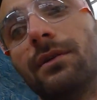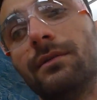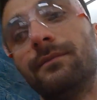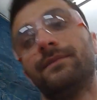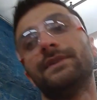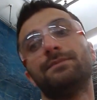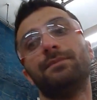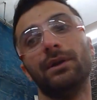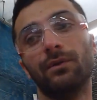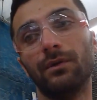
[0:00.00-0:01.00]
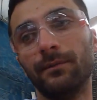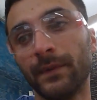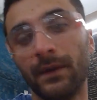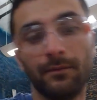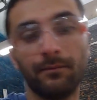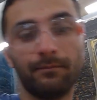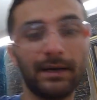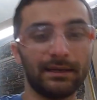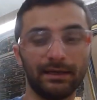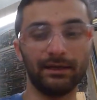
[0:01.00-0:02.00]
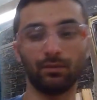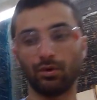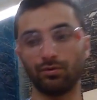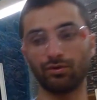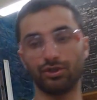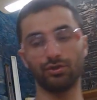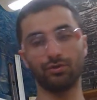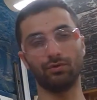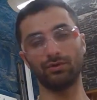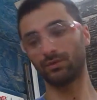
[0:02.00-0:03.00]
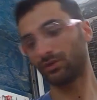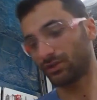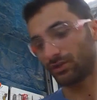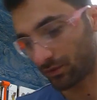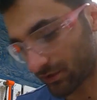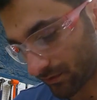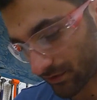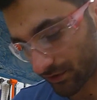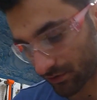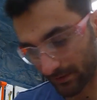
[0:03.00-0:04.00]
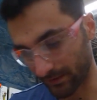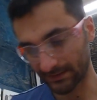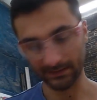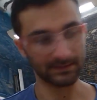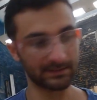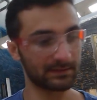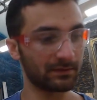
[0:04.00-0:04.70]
That's pretty cool, but it won't do, so we'll just go into drill bits because why